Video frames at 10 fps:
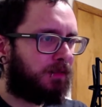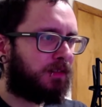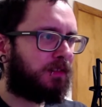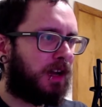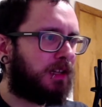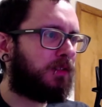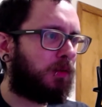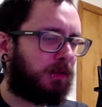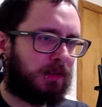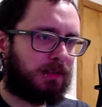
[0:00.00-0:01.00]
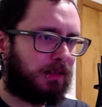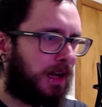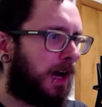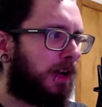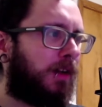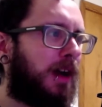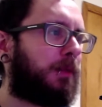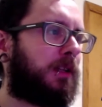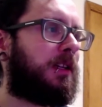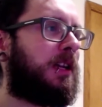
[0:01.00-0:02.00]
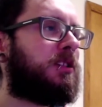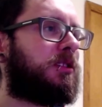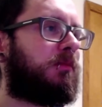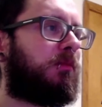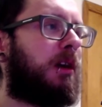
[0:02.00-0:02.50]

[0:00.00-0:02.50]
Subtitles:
site or the live application